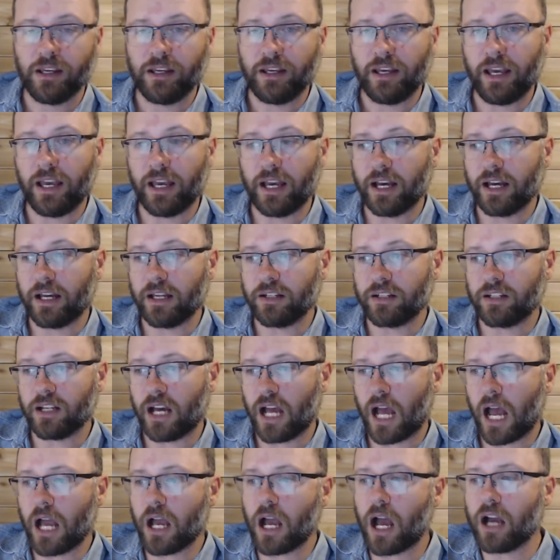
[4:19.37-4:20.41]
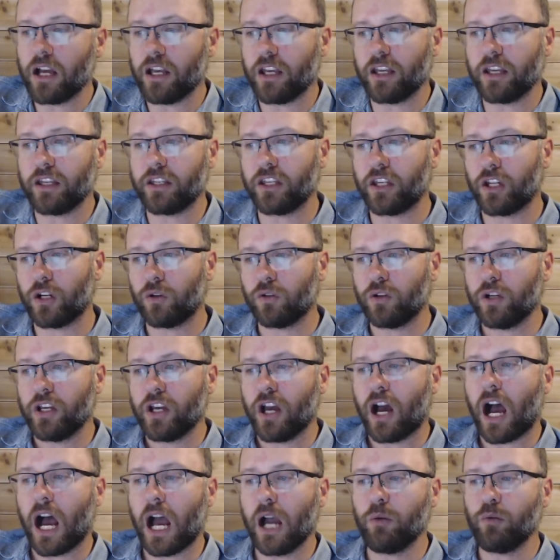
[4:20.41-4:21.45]
And
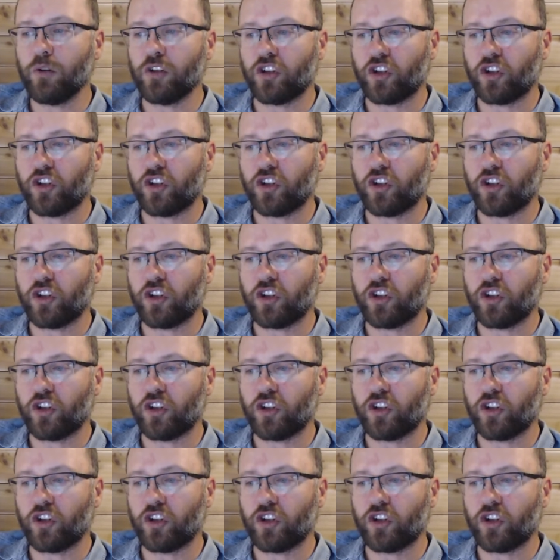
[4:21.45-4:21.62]
I would